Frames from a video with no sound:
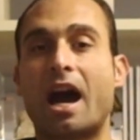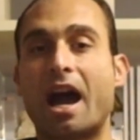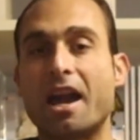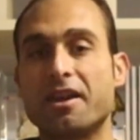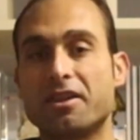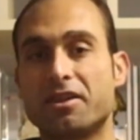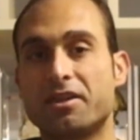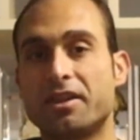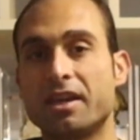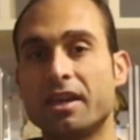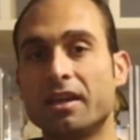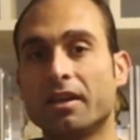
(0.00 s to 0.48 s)

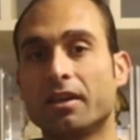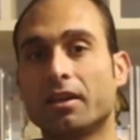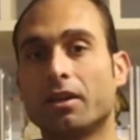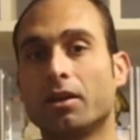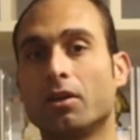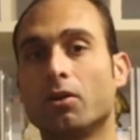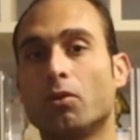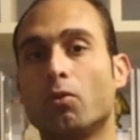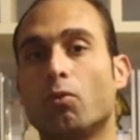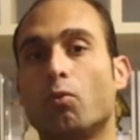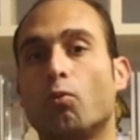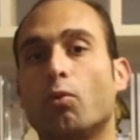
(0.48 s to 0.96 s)
I think
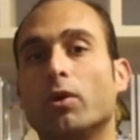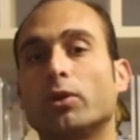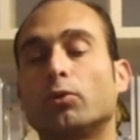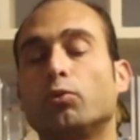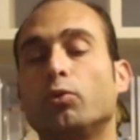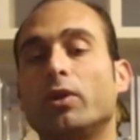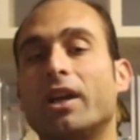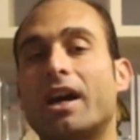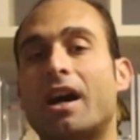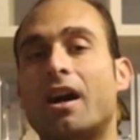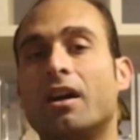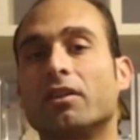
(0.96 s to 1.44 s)

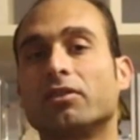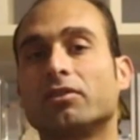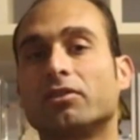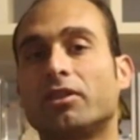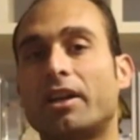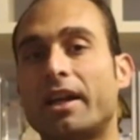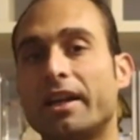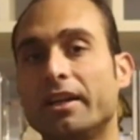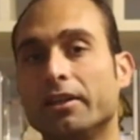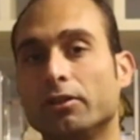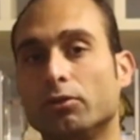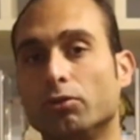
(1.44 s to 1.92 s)
what we are
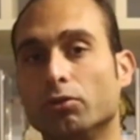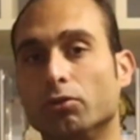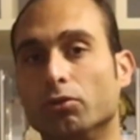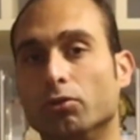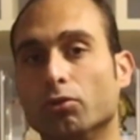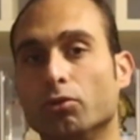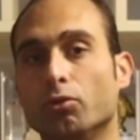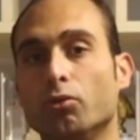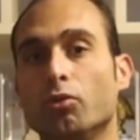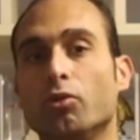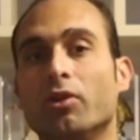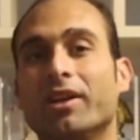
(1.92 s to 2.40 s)
trying to
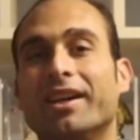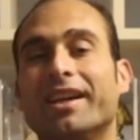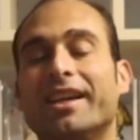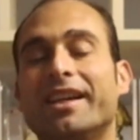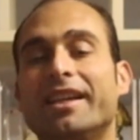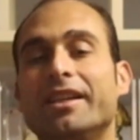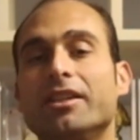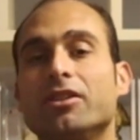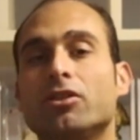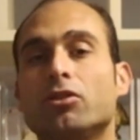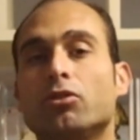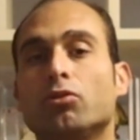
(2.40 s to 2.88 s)
do
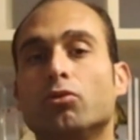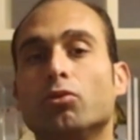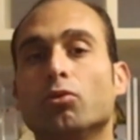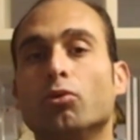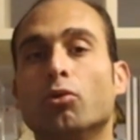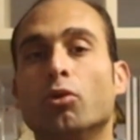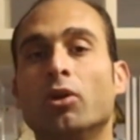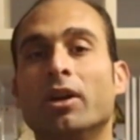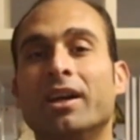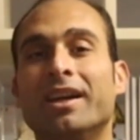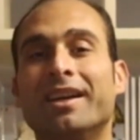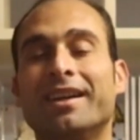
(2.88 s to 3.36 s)
is
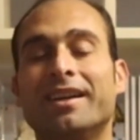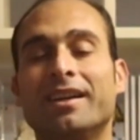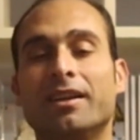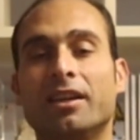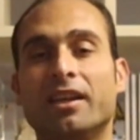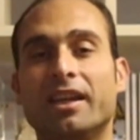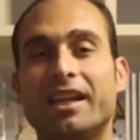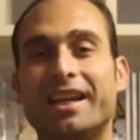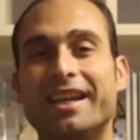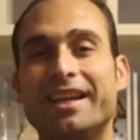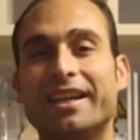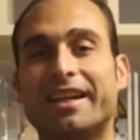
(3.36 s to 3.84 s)
to
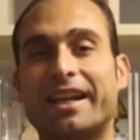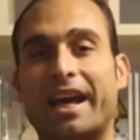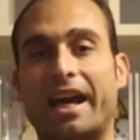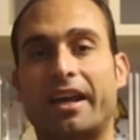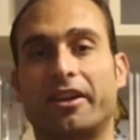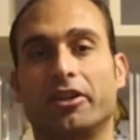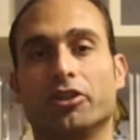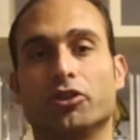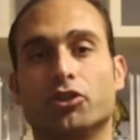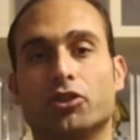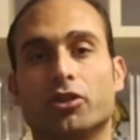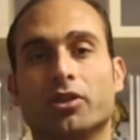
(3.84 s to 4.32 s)

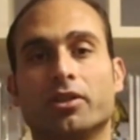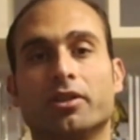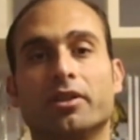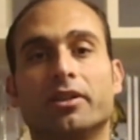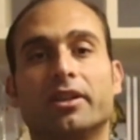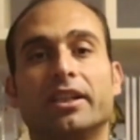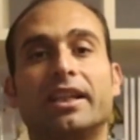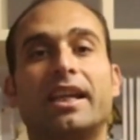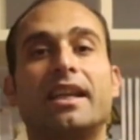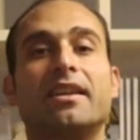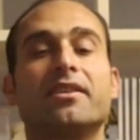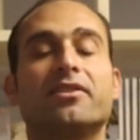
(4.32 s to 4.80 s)
encourage
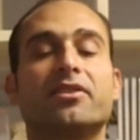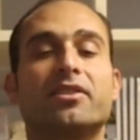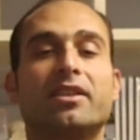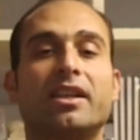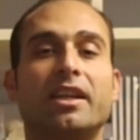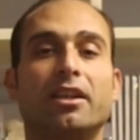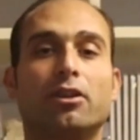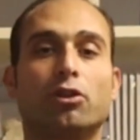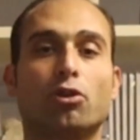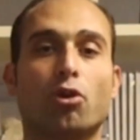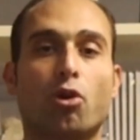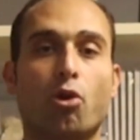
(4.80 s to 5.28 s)
real
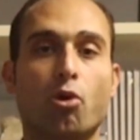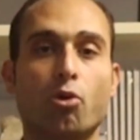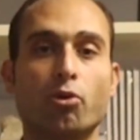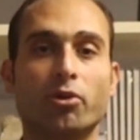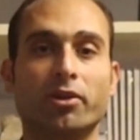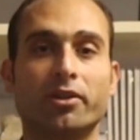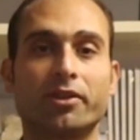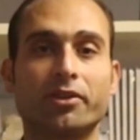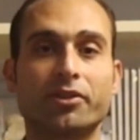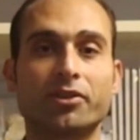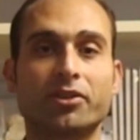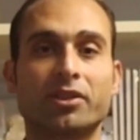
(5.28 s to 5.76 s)
estate
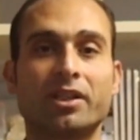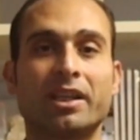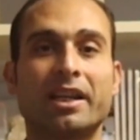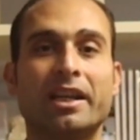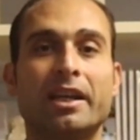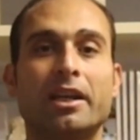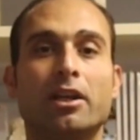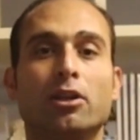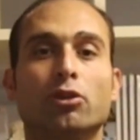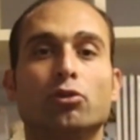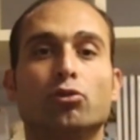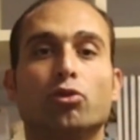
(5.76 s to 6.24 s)
owners
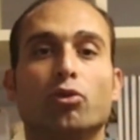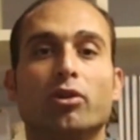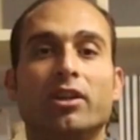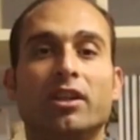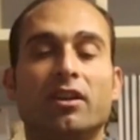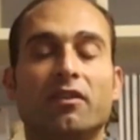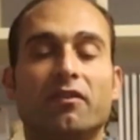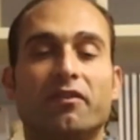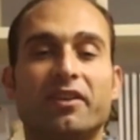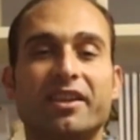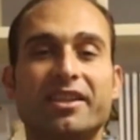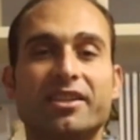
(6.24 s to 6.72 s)
to
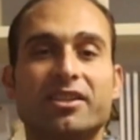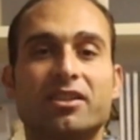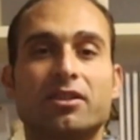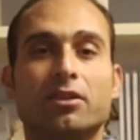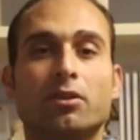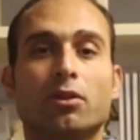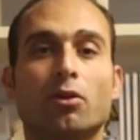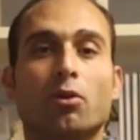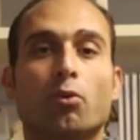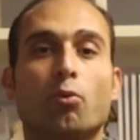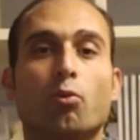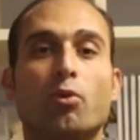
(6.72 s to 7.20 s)
invest
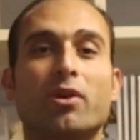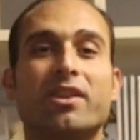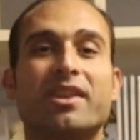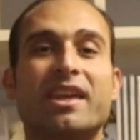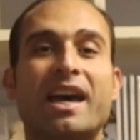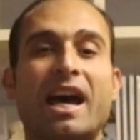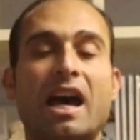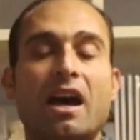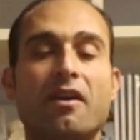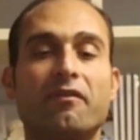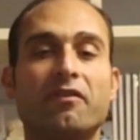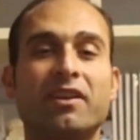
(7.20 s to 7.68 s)
with
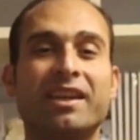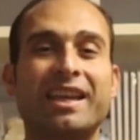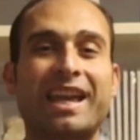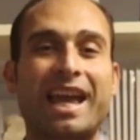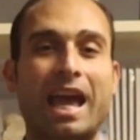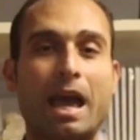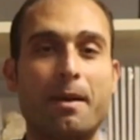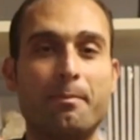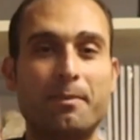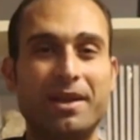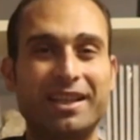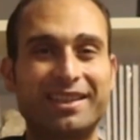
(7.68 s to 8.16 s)
having
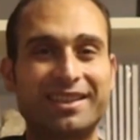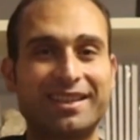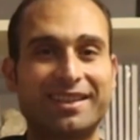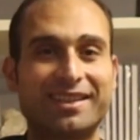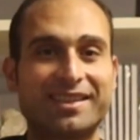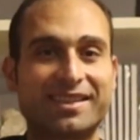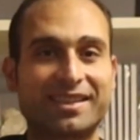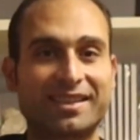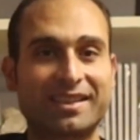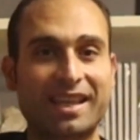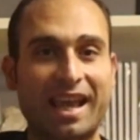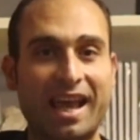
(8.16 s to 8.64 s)
a
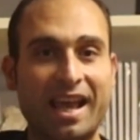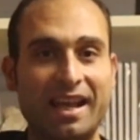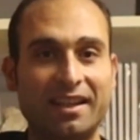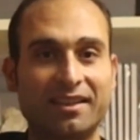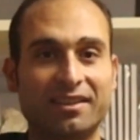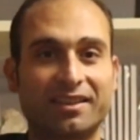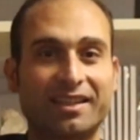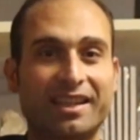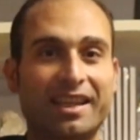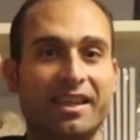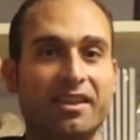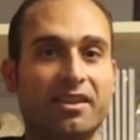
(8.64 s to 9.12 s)
metal
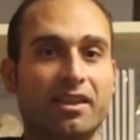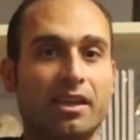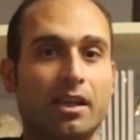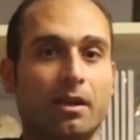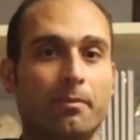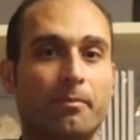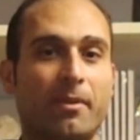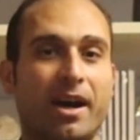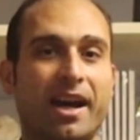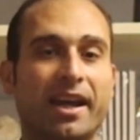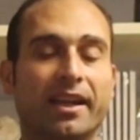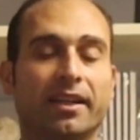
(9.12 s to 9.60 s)
stand in
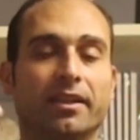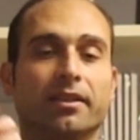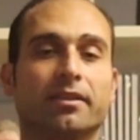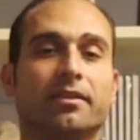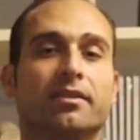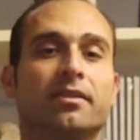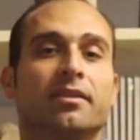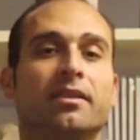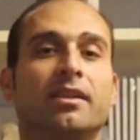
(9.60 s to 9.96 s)
their mind,